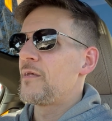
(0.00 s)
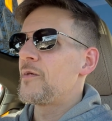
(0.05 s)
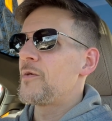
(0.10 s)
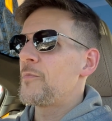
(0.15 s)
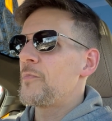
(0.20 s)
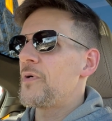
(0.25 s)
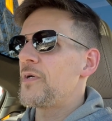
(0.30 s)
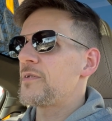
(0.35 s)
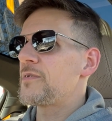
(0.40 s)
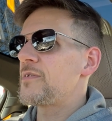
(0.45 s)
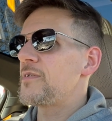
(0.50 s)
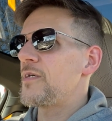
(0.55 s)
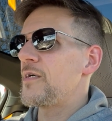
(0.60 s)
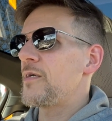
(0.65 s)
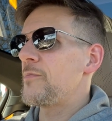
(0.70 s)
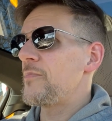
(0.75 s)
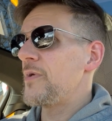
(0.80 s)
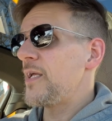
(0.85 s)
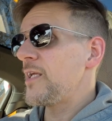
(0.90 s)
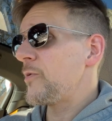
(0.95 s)
But
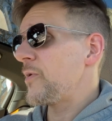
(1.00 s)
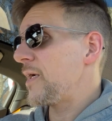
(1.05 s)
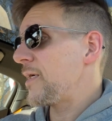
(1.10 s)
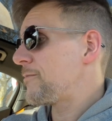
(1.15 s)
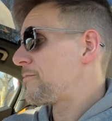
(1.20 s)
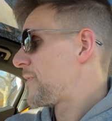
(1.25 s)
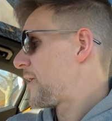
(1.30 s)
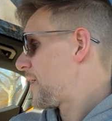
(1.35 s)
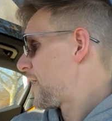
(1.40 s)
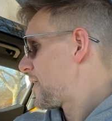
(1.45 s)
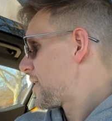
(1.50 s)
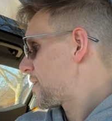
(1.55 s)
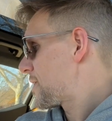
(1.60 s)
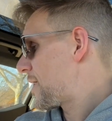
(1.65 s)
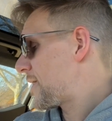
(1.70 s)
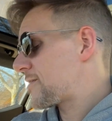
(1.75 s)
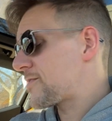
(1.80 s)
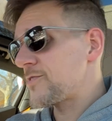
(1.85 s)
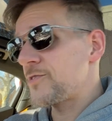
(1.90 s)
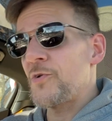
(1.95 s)
anyway,
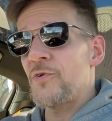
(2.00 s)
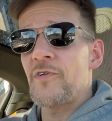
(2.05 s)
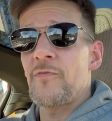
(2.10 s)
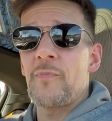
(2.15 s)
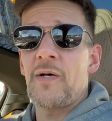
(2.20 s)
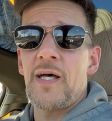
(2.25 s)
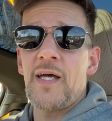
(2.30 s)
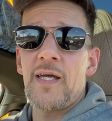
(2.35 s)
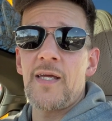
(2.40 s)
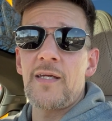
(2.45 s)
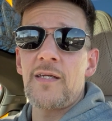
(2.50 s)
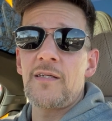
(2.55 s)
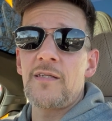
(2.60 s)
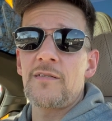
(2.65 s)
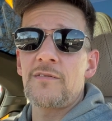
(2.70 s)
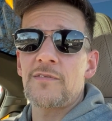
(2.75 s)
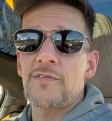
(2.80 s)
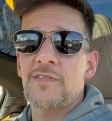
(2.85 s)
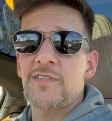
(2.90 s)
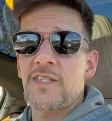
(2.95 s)
that's sort of
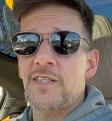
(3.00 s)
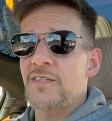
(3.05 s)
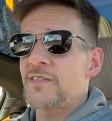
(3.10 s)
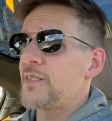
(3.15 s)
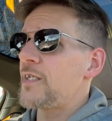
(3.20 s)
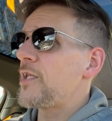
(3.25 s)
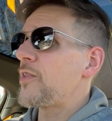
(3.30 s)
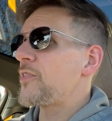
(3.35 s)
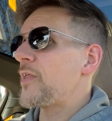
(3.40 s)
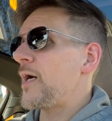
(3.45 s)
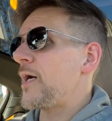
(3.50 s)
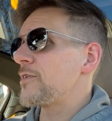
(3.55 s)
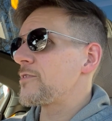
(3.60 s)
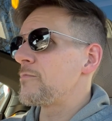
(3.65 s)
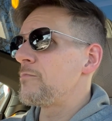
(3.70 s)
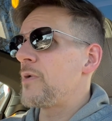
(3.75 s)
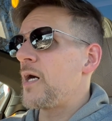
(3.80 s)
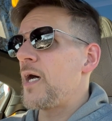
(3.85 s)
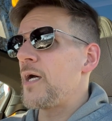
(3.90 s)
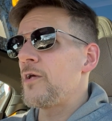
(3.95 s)
my
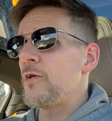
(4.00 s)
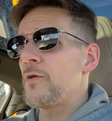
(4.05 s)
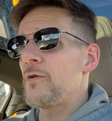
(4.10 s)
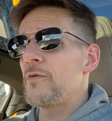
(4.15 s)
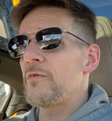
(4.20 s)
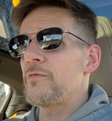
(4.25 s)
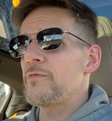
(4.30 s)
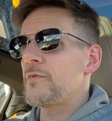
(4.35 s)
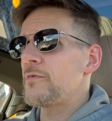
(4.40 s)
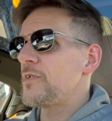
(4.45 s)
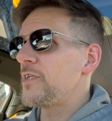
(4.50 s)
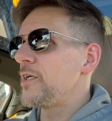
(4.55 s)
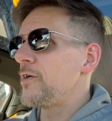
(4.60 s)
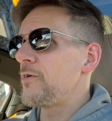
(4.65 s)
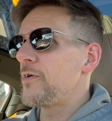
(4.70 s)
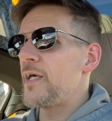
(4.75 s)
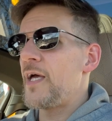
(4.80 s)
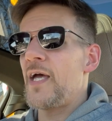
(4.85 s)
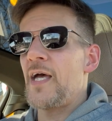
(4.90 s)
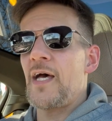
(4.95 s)
16,000 mile, year
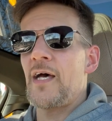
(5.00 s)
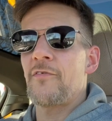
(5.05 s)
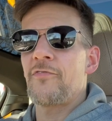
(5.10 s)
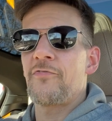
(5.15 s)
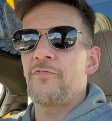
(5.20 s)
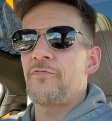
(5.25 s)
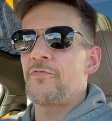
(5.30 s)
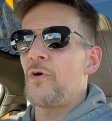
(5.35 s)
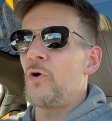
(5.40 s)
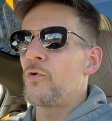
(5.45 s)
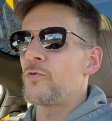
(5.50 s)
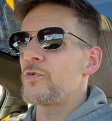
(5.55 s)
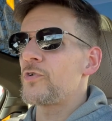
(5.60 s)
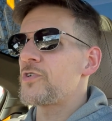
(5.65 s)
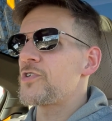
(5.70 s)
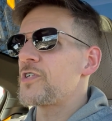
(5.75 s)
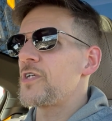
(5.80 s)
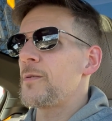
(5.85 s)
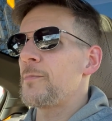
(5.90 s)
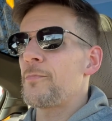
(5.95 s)
and a half
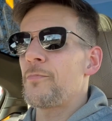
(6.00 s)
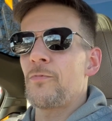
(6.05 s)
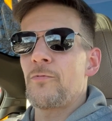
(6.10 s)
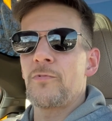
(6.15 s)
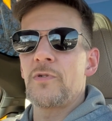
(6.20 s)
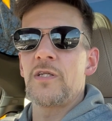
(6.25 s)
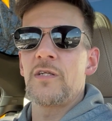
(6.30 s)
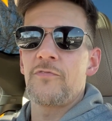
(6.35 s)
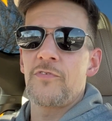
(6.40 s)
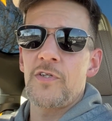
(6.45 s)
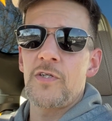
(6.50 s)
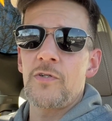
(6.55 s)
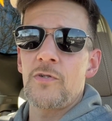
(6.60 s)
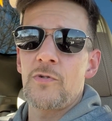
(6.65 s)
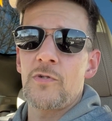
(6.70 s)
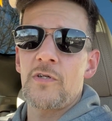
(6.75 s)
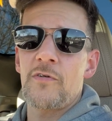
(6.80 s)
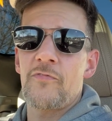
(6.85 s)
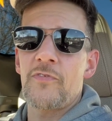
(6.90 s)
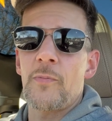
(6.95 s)
ownership
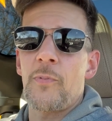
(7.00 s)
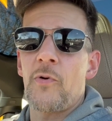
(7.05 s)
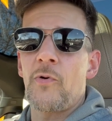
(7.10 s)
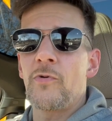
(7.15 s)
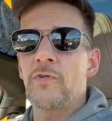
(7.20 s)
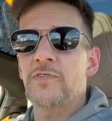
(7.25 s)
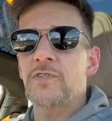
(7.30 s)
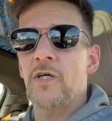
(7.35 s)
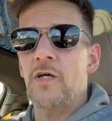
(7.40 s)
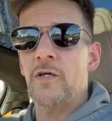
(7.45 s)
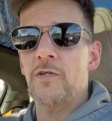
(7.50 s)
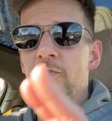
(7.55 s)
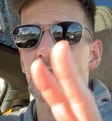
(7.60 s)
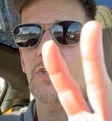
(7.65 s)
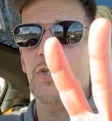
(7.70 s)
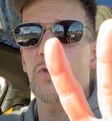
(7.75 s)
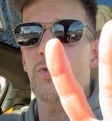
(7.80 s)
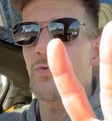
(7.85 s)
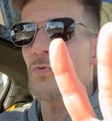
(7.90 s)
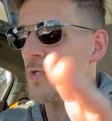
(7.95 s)
review of the Polestar
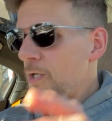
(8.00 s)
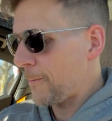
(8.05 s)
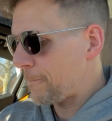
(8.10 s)
2.